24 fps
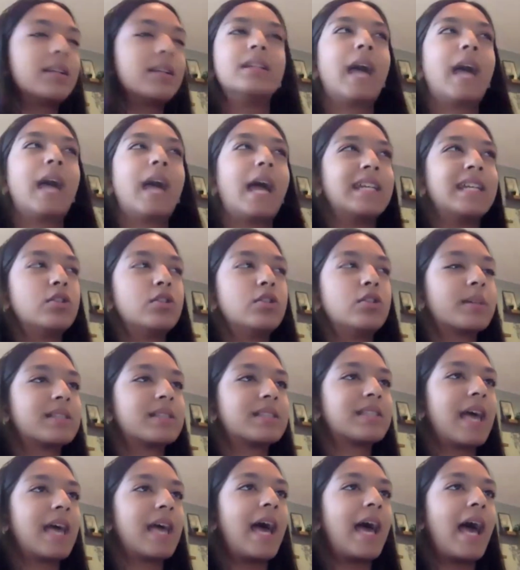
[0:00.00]

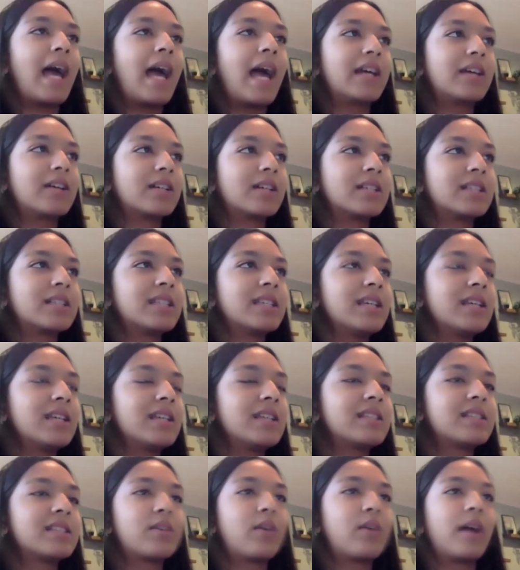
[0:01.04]
92%
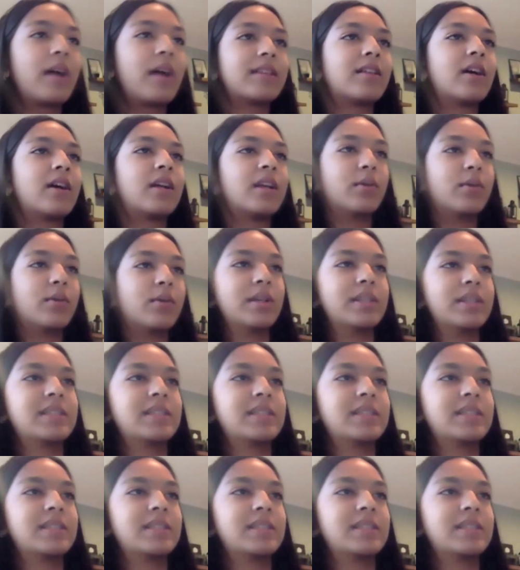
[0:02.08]
accuracy, so I thought it